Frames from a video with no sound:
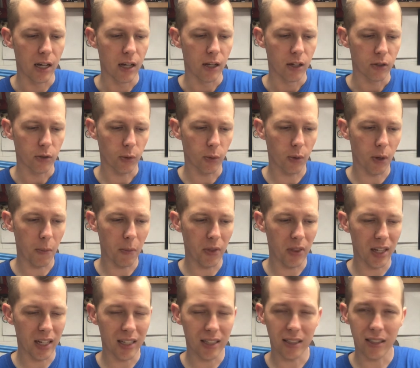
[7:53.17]
So I'm going to
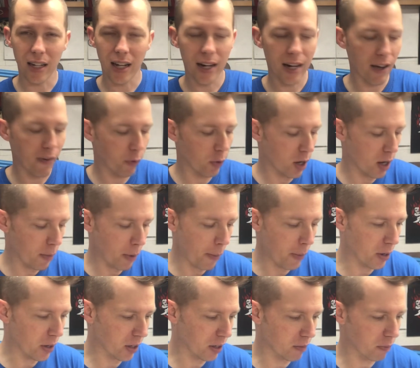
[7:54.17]
think sand halfway up. I'm
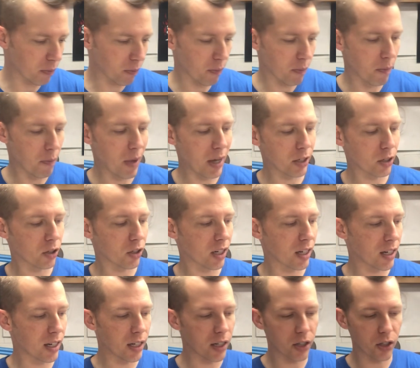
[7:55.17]
going to measure it
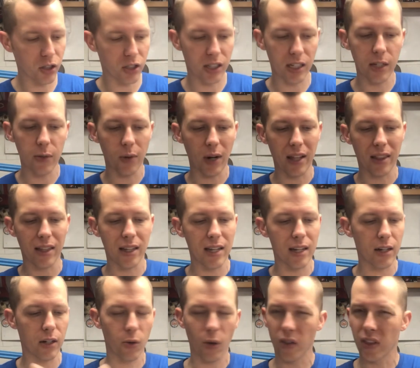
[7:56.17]
in here, see what I
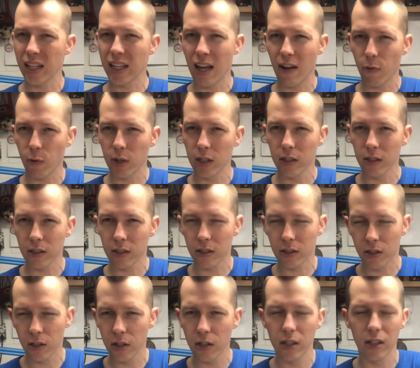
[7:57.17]
think. Do I think halfway looks
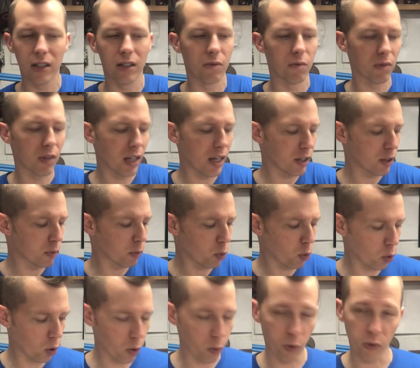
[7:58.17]
good? Less,
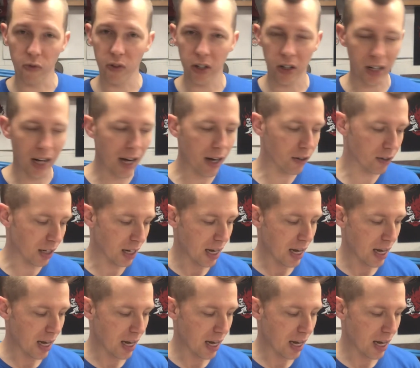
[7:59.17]
more? We'll figure it out.